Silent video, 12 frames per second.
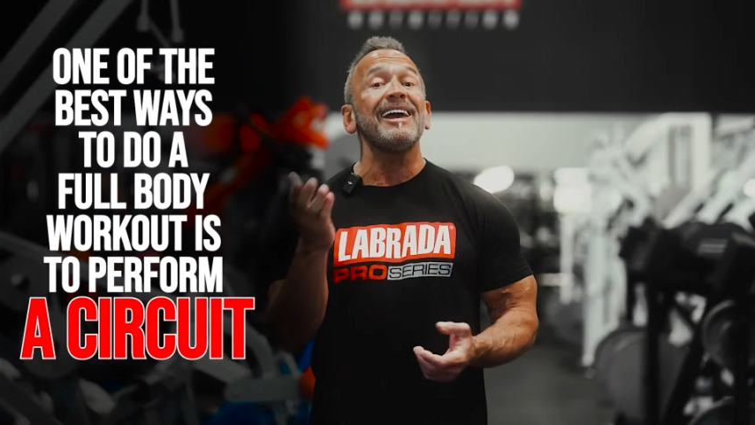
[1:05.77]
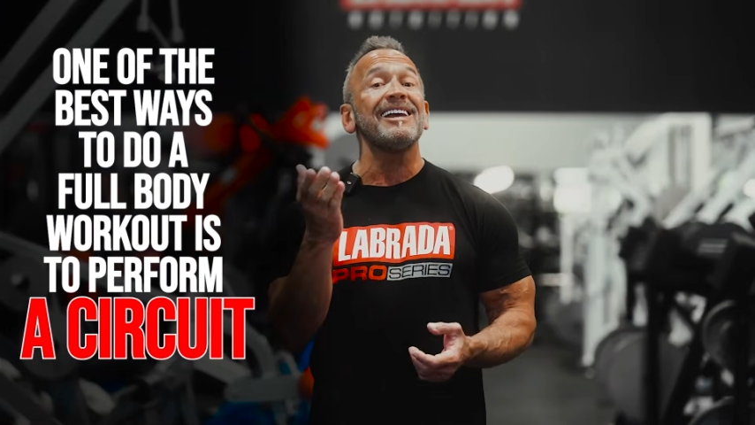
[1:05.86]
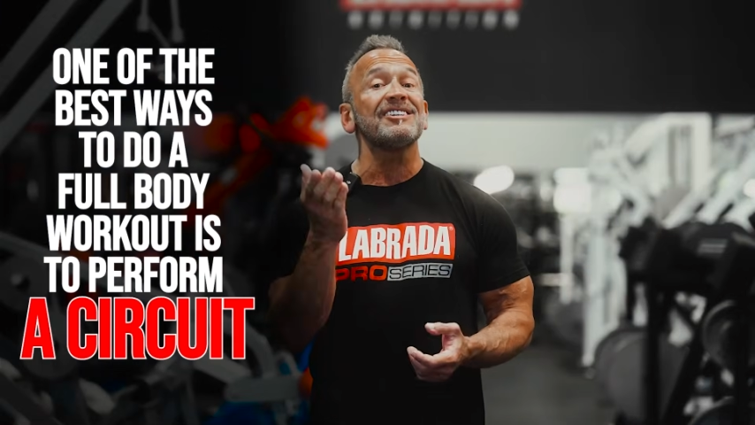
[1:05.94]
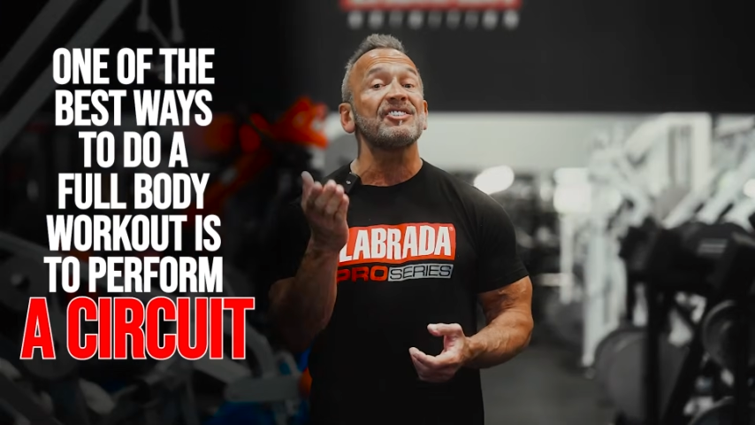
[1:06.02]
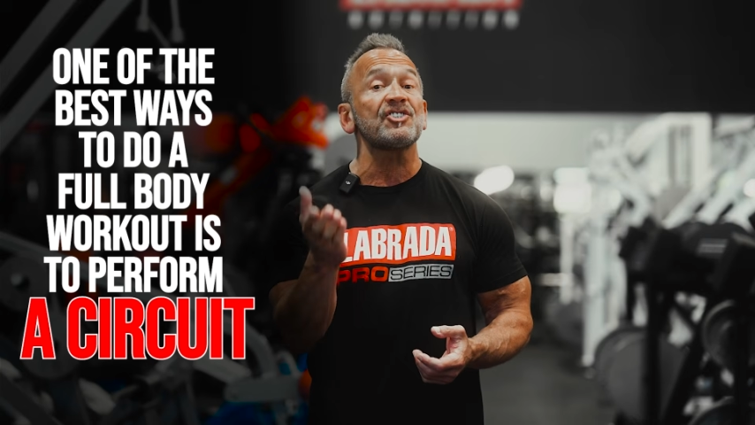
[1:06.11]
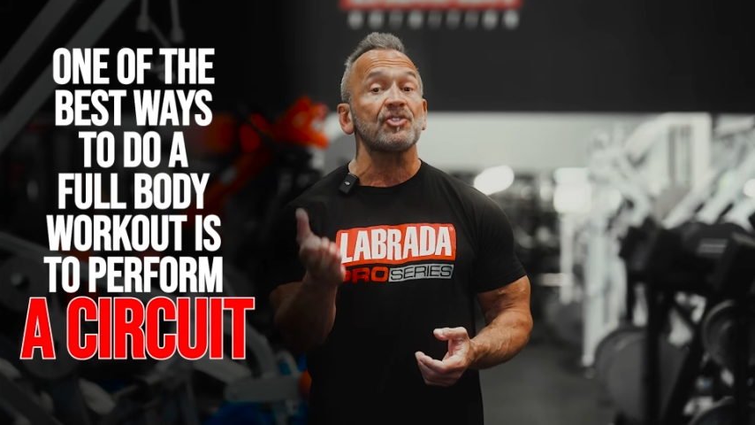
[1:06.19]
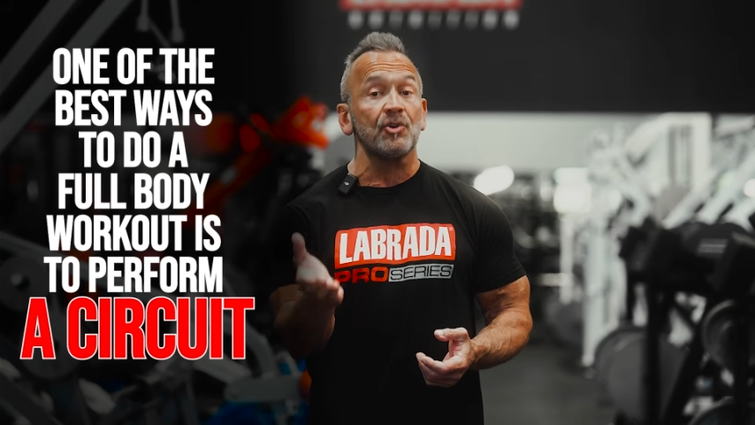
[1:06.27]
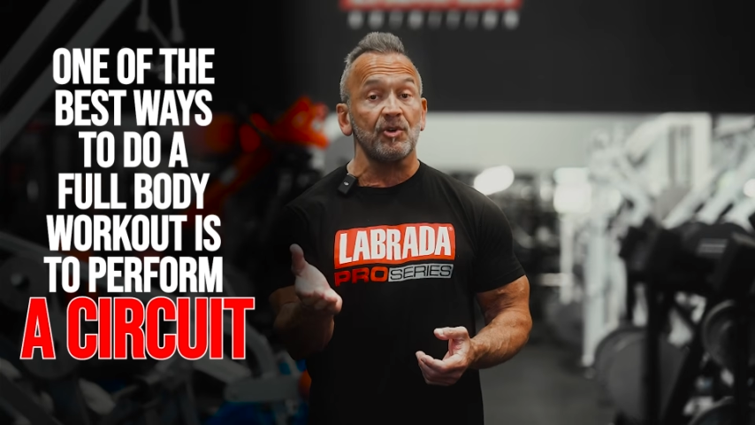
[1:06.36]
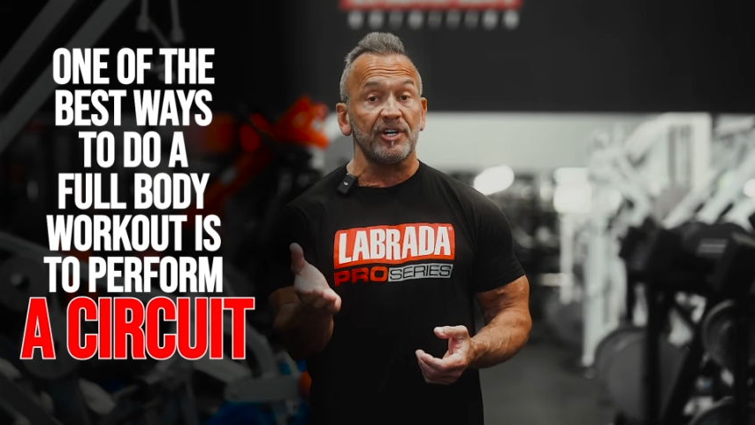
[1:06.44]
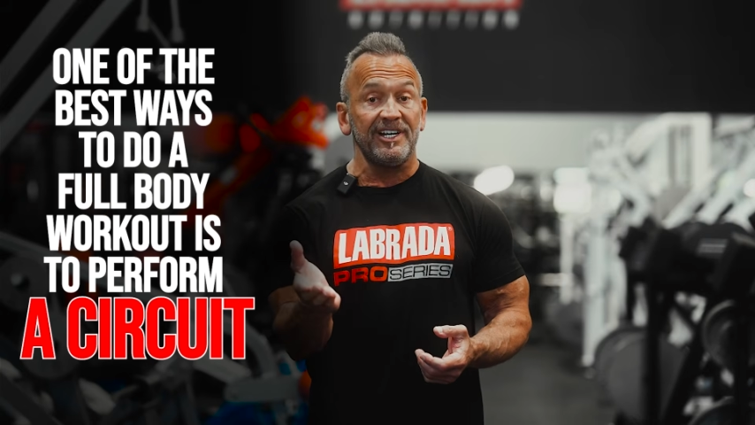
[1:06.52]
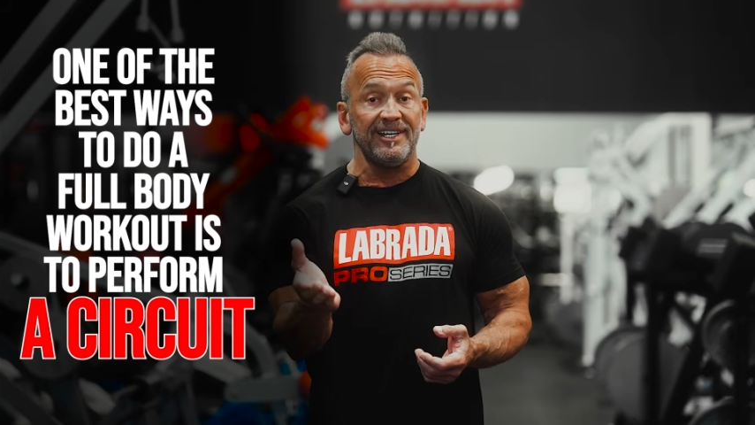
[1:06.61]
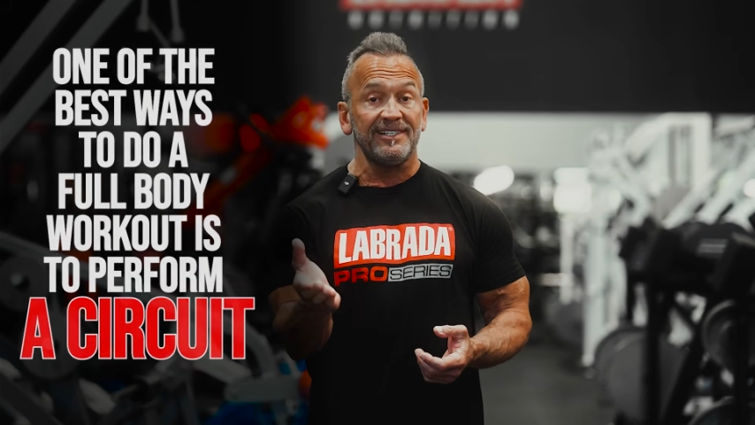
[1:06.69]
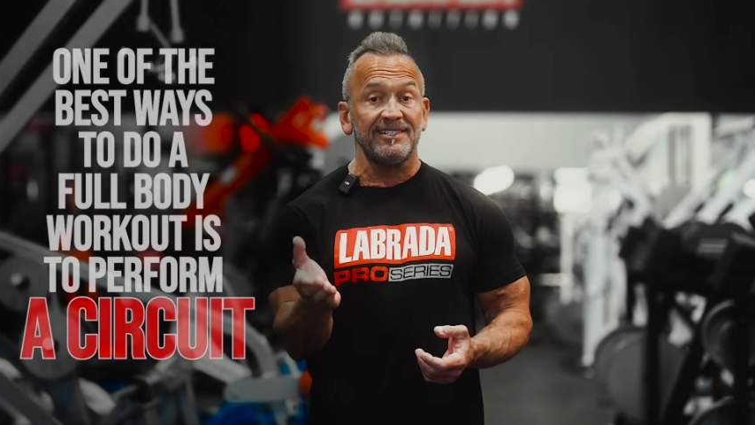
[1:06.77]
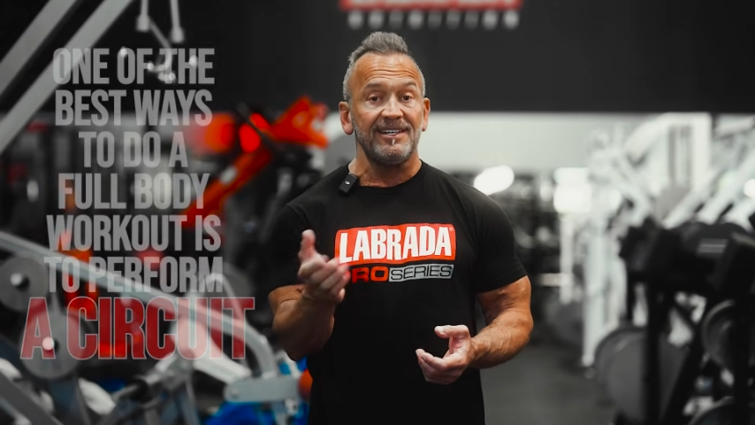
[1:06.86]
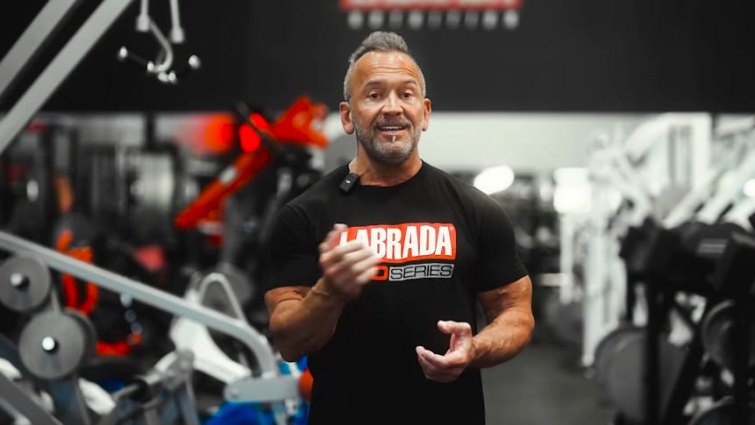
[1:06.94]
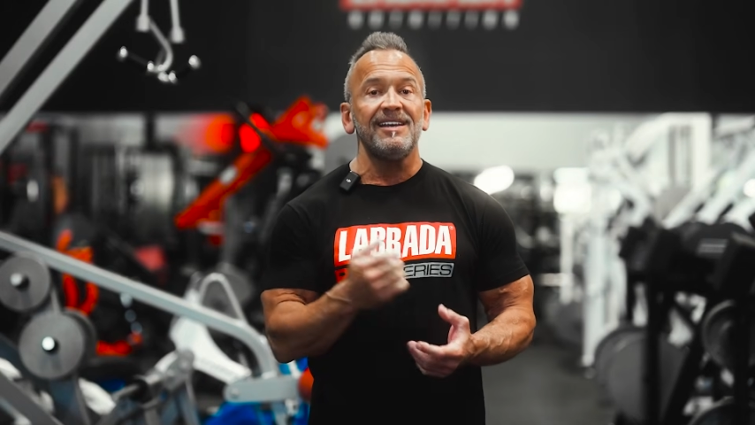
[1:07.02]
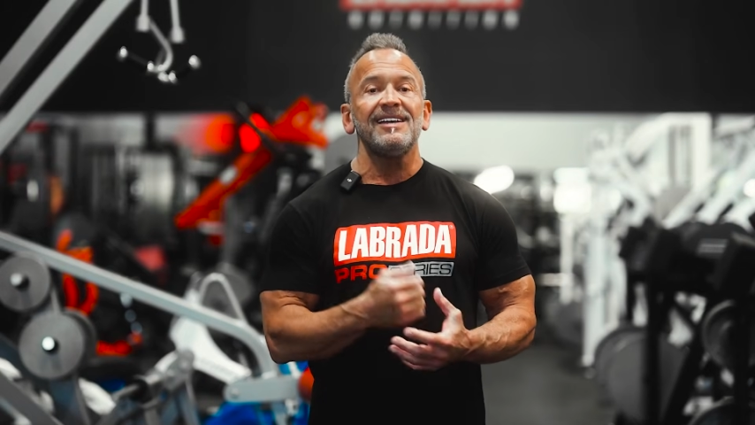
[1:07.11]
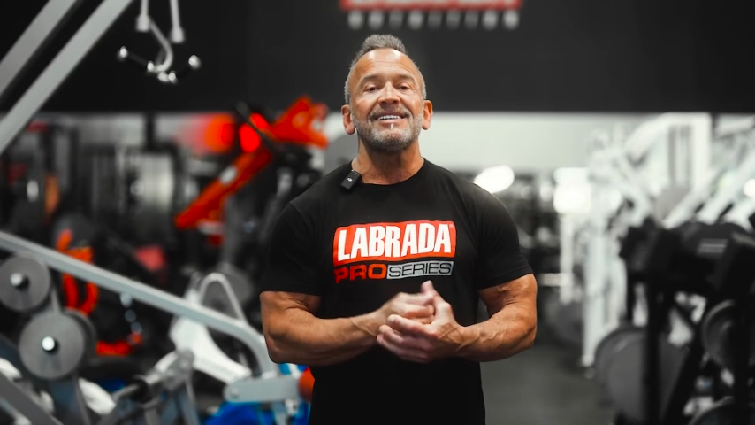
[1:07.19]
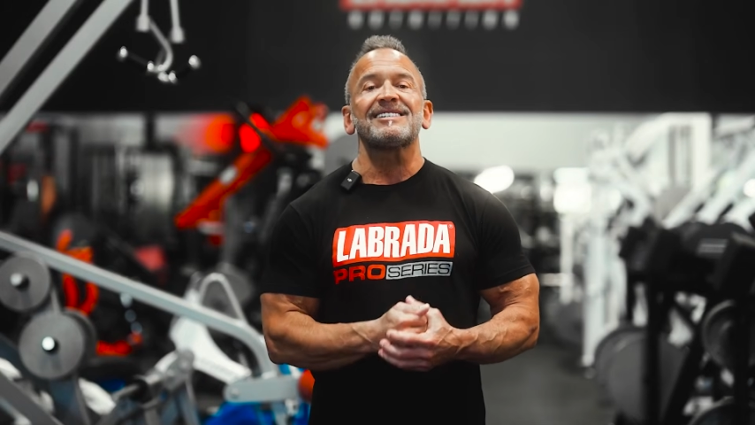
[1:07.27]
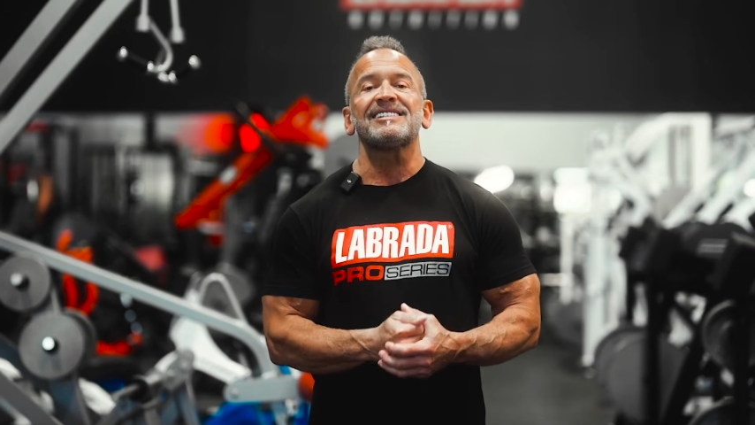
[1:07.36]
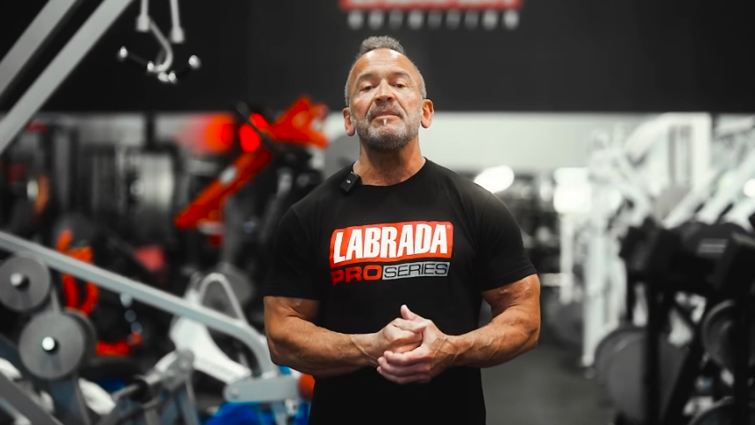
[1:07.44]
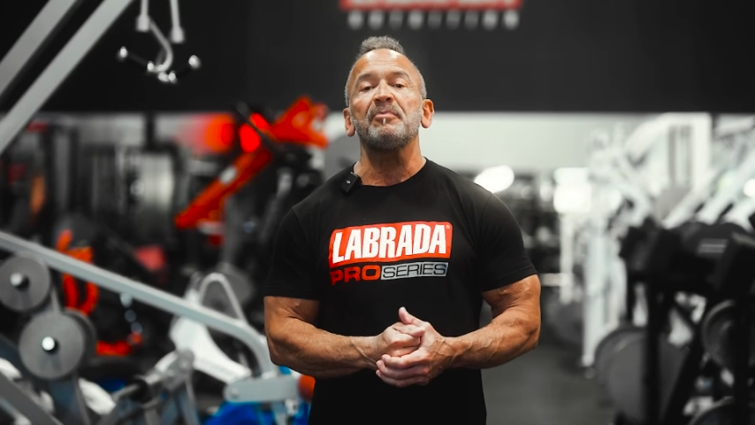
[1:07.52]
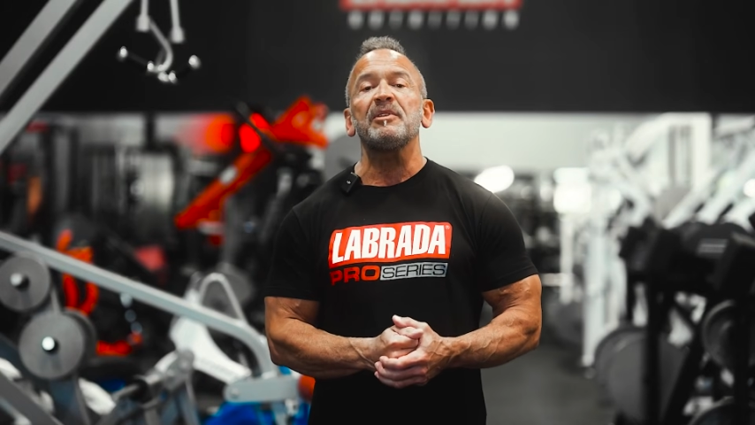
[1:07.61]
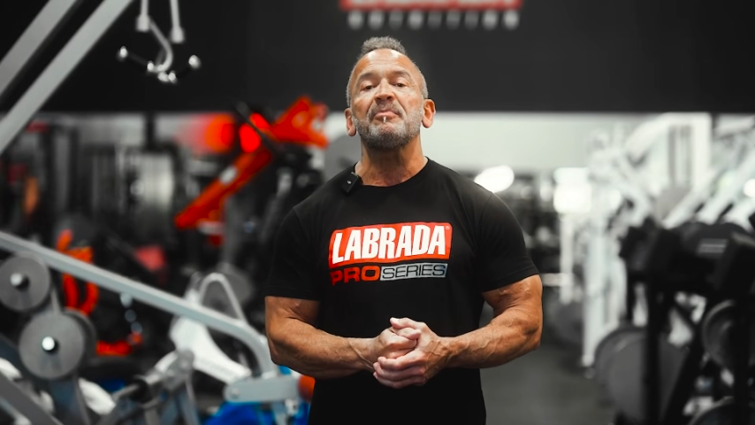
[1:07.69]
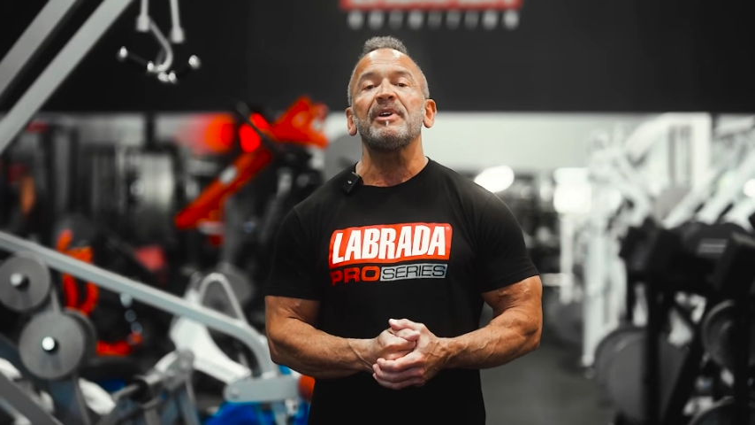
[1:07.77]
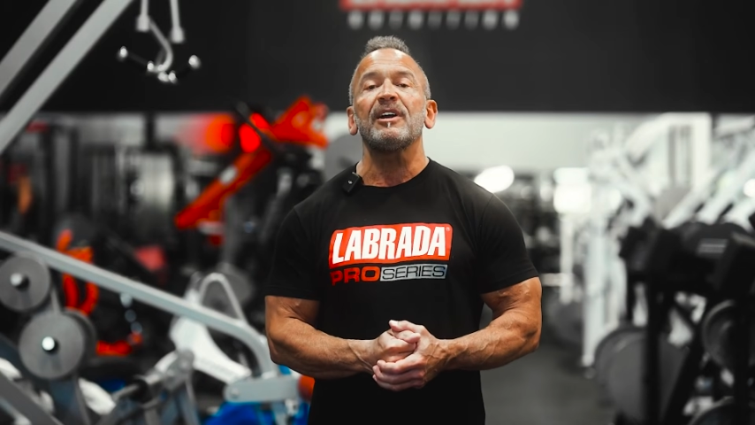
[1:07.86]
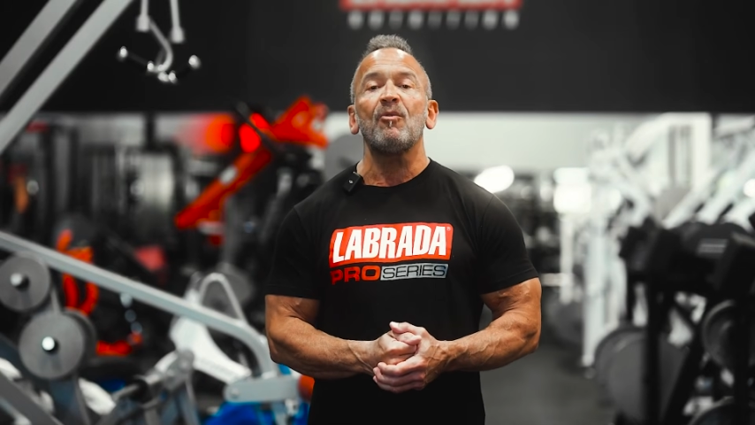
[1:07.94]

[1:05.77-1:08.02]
a circuit. Simply pick